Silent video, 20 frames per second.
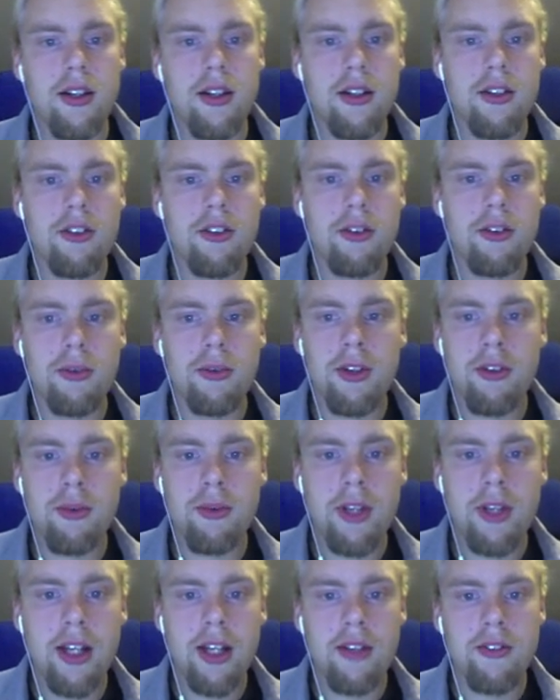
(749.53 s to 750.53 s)
So once we
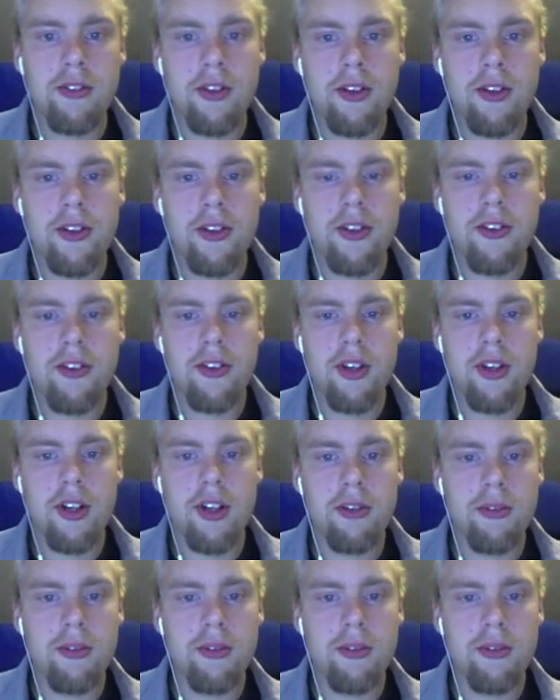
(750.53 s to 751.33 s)
have all this set up,